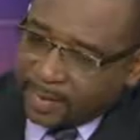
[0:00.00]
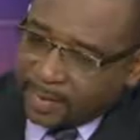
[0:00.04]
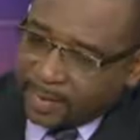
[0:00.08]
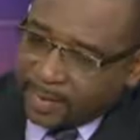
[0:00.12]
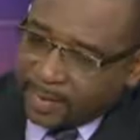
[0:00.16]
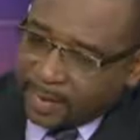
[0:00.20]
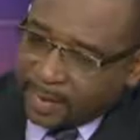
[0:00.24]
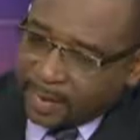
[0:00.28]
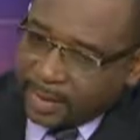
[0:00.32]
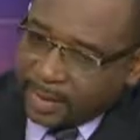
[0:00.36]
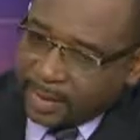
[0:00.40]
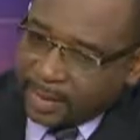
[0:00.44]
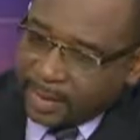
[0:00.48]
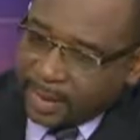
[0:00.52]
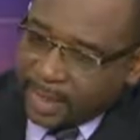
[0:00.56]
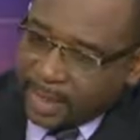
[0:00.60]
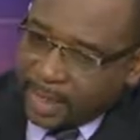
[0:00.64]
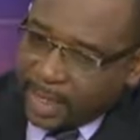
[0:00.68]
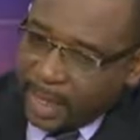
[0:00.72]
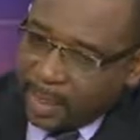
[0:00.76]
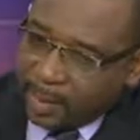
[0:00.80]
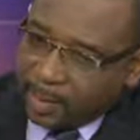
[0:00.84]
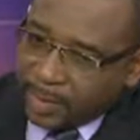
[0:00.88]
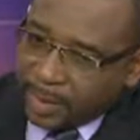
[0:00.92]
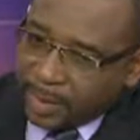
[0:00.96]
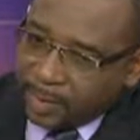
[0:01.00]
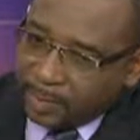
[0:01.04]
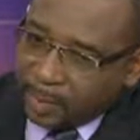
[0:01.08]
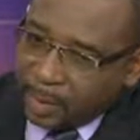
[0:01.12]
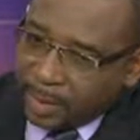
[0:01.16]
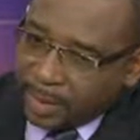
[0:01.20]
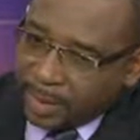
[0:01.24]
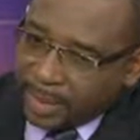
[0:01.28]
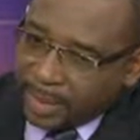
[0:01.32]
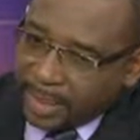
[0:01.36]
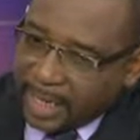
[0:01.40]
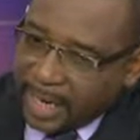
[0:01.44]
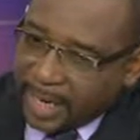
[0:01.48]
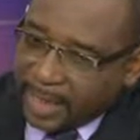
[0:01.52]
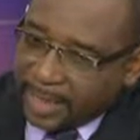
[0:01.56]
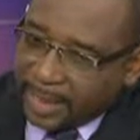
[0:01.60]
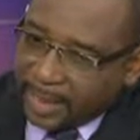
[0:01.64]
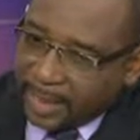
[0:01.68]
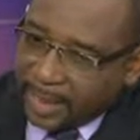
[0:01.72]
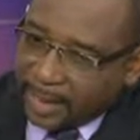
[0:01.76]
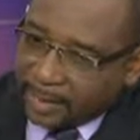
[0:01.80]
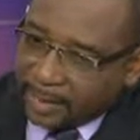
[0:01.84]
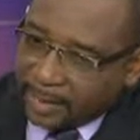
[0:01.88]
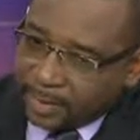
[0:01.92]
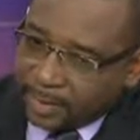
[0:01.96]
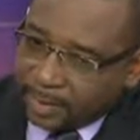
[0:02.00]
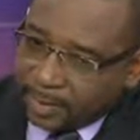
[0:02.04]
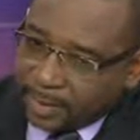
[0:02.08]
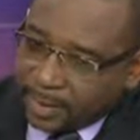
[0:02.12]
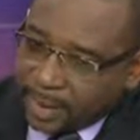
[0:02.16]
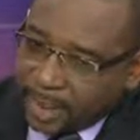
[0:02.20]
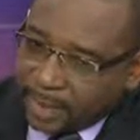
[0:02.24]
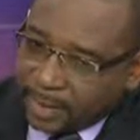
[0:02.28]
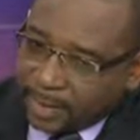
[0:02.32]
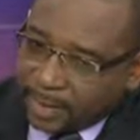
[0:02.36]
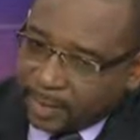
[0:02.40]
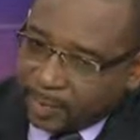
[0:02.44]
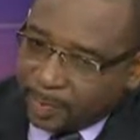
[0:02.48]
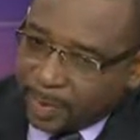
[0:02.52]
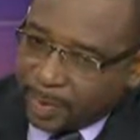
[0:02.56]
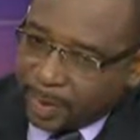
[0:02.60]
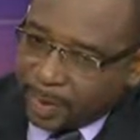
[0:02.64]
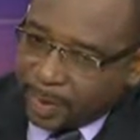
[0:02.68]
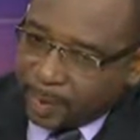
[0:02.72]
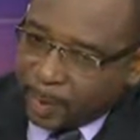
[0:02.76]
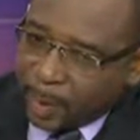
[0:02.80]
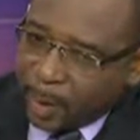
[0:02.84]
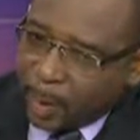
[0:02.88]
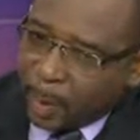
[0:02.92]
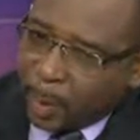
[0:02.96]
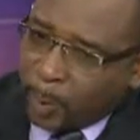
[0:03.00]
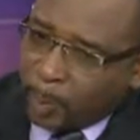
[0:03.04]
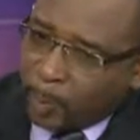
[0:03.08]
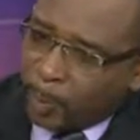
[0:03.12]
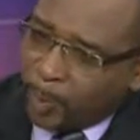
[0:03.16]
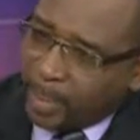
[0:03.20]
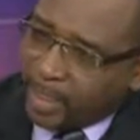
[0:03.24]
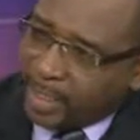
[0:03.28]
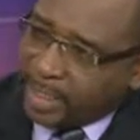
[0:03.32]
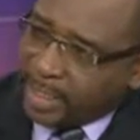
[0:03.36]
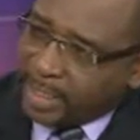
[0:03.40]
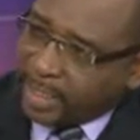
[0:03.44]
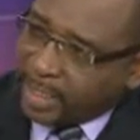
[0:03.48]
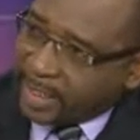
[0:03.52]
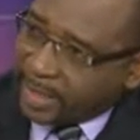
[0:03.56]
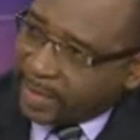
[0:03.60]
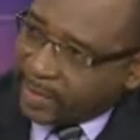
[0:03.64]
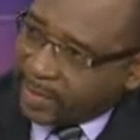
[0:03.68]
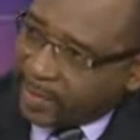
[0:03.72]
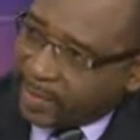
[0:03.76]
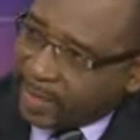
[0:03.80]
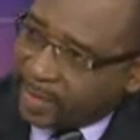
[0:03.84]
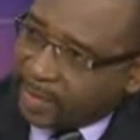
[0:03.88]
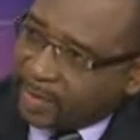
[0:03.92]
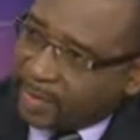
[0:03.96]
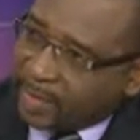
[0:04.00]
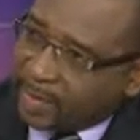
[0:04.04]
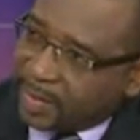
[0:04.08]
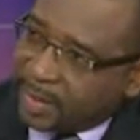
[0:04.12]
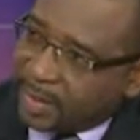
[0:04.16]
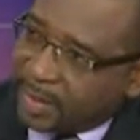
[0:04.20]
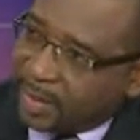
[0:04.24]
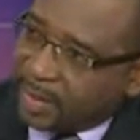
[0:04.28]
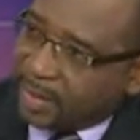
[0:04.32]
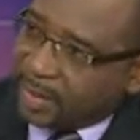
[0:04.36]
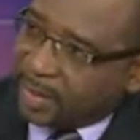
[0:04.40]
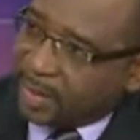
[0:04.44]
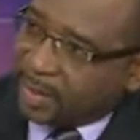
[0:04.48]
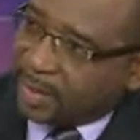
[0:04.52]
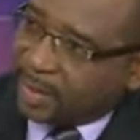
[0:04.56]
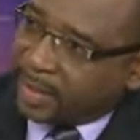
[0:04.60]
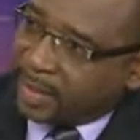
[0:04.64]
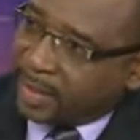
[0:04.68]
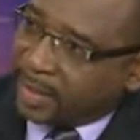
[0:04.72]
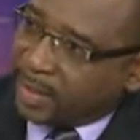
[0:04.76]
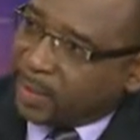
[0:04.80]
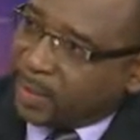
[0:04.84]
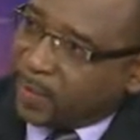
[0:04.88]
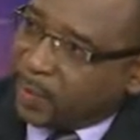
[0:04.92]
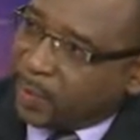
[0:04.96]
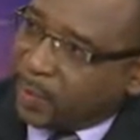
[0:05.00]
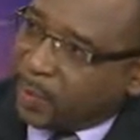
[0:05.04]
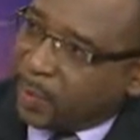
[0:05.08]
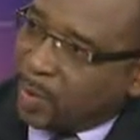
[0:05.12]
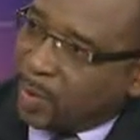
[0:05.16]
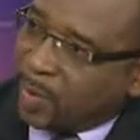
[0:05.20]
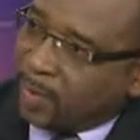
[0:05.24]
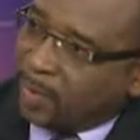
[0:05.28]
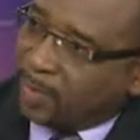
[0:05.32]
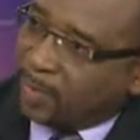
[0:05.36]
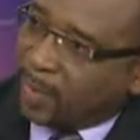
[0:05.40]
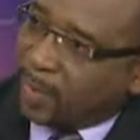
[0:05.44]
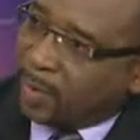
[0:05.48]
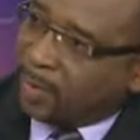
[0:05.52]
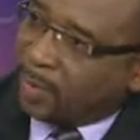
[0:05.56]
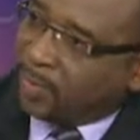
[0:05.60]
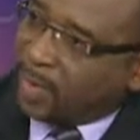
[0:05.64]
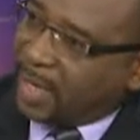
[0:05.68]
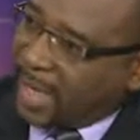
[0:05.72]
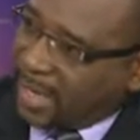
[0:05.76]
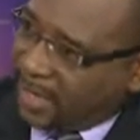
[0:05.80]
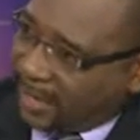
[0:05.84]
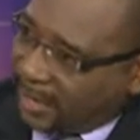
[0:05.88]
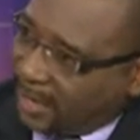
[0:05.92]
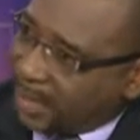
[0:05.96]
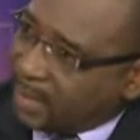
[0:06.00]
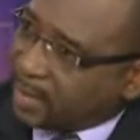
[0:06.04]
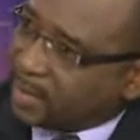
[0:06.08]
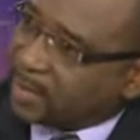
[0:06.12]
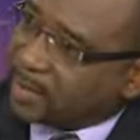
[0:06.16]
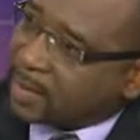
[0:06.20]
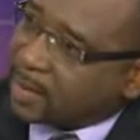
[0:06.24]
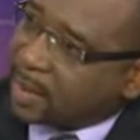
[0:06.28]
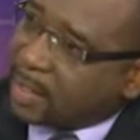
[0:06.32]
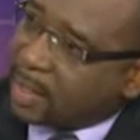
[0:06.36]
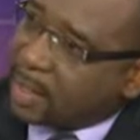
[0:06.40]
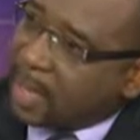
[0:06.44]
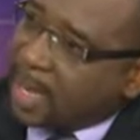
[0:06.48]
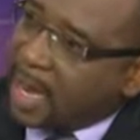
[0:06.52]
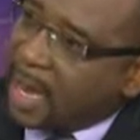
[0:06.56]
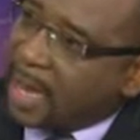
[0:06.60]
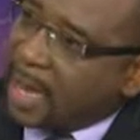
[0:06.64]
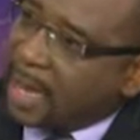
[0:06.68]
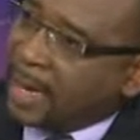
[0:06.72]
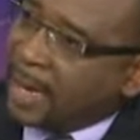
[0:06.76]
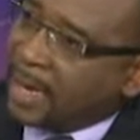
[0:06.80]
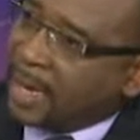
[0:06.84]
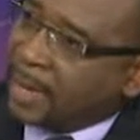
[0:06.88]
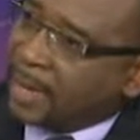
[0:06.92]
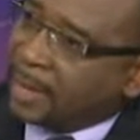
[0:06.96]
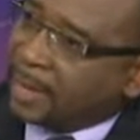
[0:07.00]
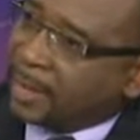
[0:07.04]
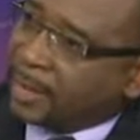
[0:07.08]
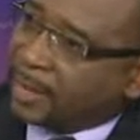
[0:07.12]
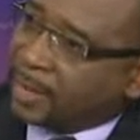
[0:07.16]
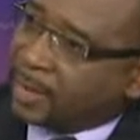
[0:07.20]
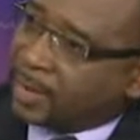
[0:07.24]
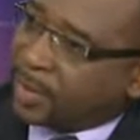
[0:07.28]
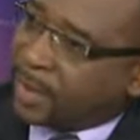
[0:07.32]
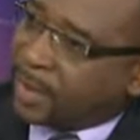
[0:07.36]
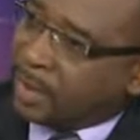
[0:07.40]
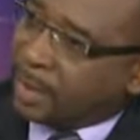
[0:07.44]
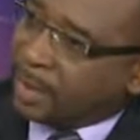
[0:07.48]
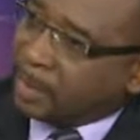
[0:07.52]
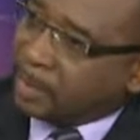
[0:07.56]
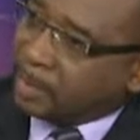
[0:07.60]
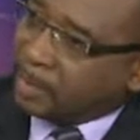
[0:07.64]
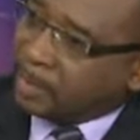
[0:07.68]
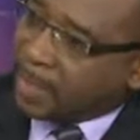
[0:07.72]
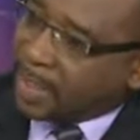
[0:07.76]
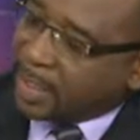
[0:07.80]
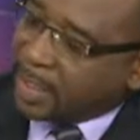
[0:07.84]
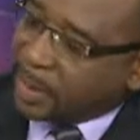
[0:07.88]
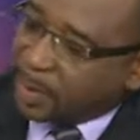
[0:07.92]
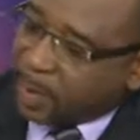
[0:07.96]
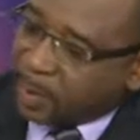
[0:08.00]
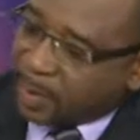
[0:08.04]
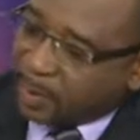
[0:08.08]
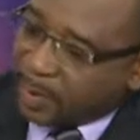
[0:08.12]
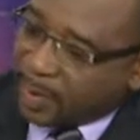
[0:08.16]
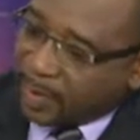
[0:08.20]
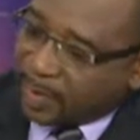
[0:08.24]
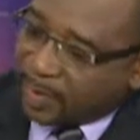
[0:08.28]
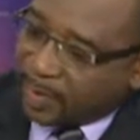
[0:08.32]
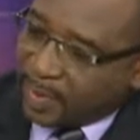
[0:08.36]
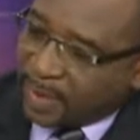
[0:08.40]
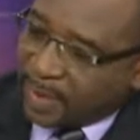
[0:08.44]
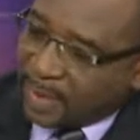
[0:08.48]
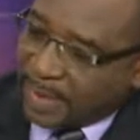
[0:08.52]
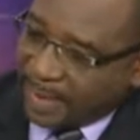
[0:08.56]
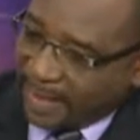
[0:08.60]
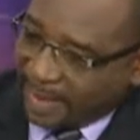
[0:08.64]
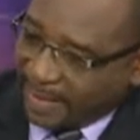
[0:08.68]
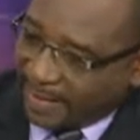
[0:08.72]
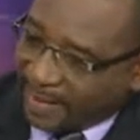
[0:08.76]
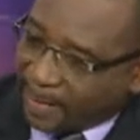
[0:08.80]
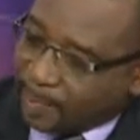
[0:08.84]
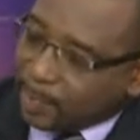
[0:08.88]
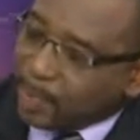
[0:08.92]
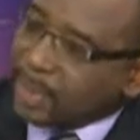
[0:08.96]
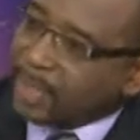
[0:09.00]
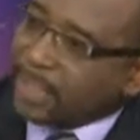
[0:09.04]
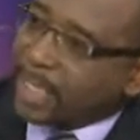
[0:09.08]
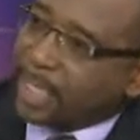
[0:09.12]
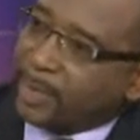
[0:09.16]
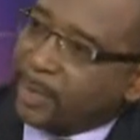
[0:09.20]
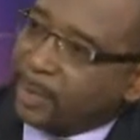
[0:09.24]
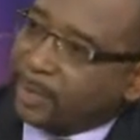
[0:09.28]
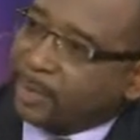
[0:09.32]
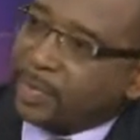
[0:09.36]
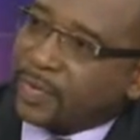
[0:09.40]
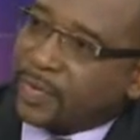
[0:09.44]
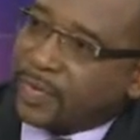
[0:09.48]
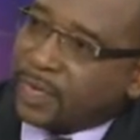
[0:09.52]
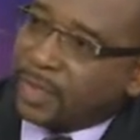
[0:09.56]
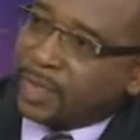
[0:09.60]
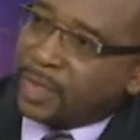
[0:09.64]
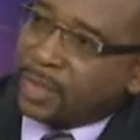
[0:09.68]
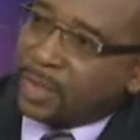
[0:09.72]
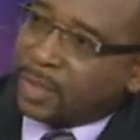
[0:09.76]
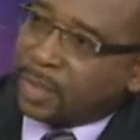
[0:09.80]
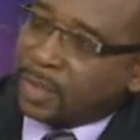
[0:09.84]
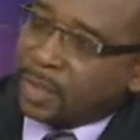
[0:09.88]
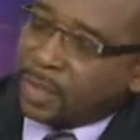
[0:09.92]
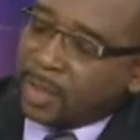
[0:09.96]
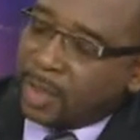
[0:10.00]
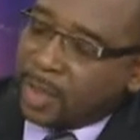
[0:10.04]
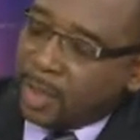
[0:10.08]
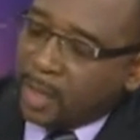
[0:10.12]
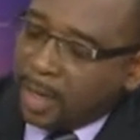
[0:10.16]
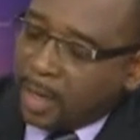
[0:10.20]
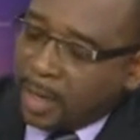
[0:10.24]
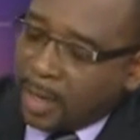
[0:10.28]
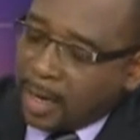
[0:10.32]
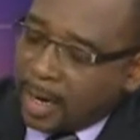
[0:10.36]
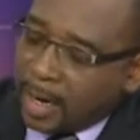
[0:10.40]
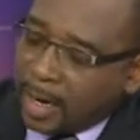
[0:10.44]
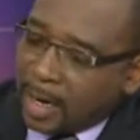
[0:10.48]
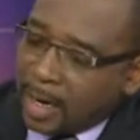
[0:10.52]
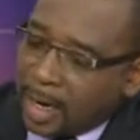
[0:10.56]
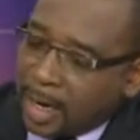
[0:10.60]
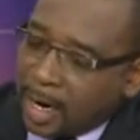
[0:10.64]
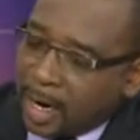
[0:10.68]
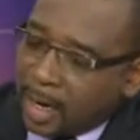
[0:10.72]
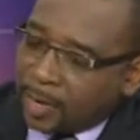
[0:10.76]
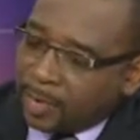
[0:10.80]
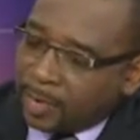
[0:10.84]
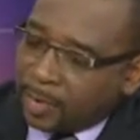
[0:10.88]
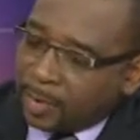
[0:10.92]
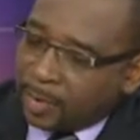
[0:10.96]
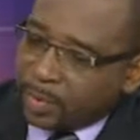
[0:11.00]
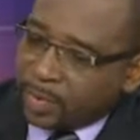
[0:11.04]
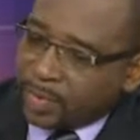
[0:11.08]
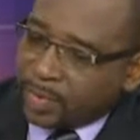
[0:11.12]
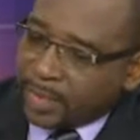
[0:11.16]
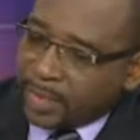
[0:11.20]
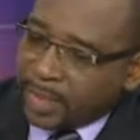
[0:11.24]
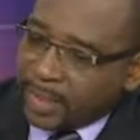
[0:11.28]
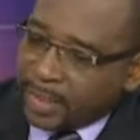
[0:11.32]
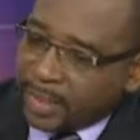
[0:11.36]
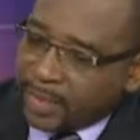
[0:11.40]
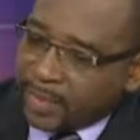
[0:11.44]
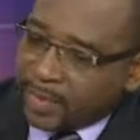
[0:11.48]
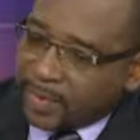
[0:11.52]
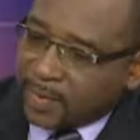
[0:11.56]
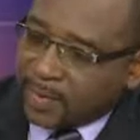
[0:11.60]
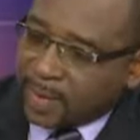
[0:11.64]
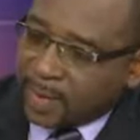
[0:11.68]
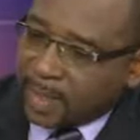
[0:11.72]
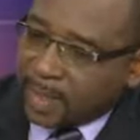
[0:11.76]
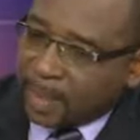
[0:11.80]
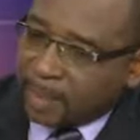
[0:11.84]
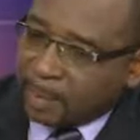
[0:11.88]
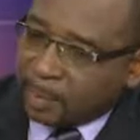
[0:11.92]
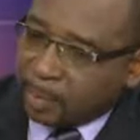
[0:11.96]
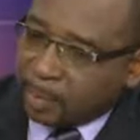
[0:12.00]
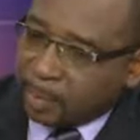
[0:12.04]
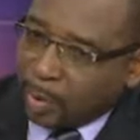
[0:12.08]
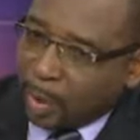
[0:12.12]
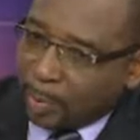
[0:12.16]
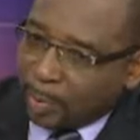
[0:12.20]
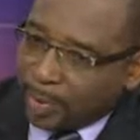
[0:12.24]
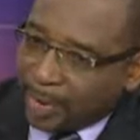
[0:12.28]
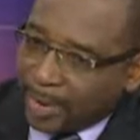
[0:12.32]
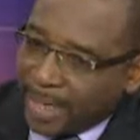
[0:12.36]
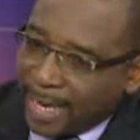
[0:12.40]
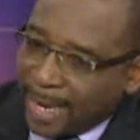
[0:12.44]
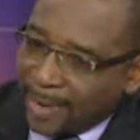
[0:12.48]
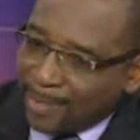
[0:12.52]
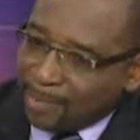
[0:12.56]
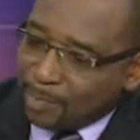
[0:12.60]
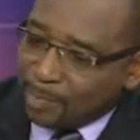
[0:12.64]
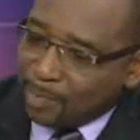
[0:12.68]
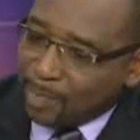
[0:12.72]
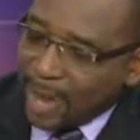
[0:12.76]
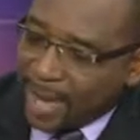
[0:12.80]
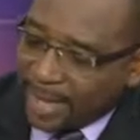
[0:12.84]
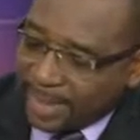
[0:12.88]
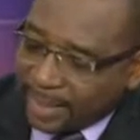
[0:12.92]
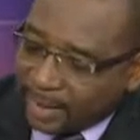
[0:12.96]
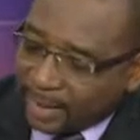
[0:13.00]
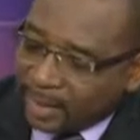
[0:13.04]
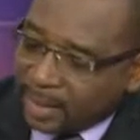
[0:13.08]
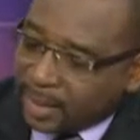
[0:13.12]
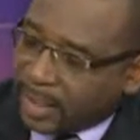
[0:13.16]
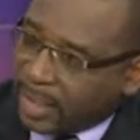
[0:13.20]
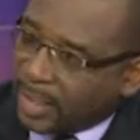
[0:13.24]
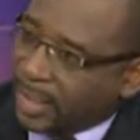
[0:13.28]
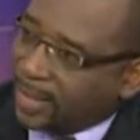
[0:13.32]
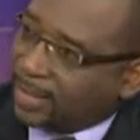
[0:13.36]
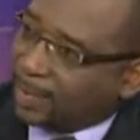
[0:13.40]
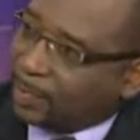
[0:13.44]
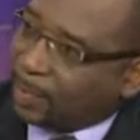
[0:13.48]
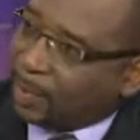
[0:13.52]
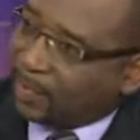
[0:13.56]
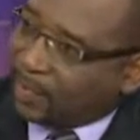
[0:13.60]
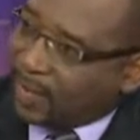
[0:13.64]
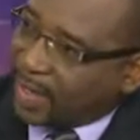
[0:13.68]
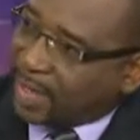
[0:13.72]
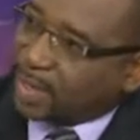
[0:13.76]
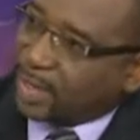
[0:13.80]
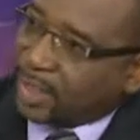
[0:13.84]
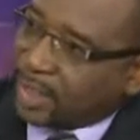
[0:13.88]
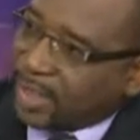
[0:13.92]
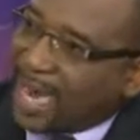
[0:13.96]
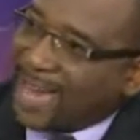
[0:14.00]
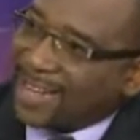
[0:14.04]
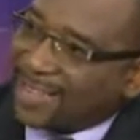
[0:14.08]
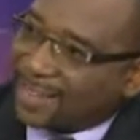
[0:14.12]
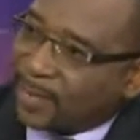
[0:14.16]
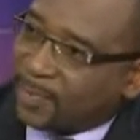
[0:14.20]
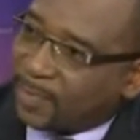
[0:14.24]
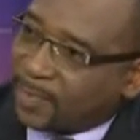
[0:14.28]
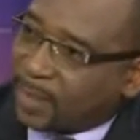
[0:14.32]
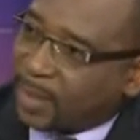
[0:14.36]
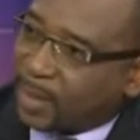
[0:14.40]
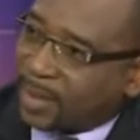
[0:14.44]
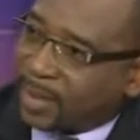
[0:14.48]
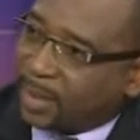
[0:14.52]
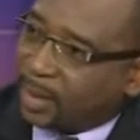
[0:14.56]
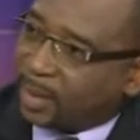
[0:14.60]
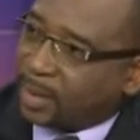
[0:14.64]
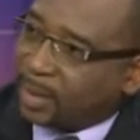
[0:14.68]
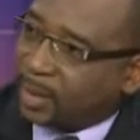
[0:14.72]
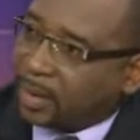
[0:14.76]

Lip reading: the accounting body, ICATT in Trinidad and Tobago, really take seriously the issue of ethics? And in terms of a disciplinary procedure, are those things properly embedded in the profession as of today?